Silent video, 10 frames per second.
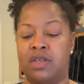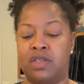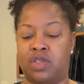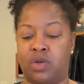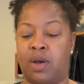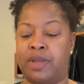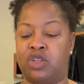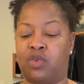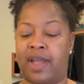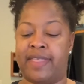So I'm gonna
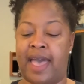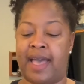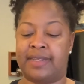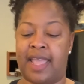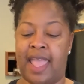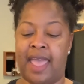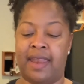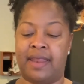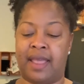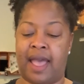try that.
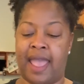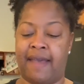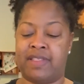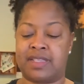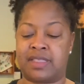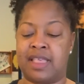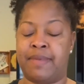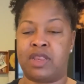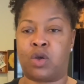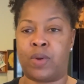And I have this
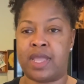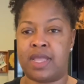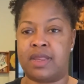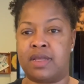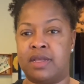lemon queen